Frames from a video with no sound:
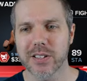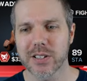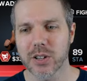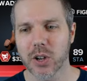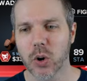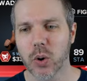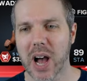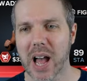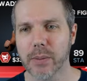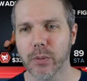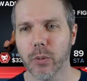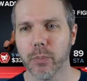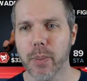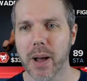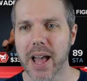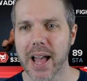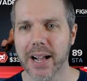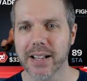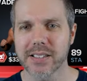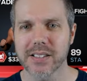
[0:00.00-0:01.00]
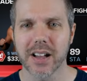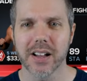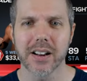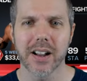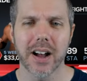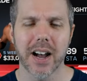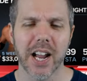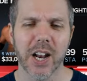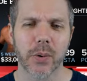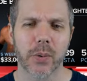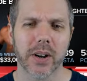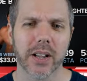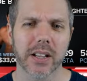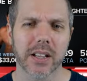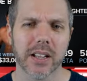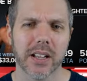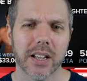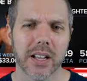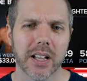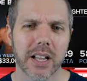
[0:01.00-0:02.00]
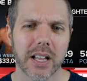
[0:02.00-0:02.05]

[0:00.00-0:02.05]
So I will pass on hiring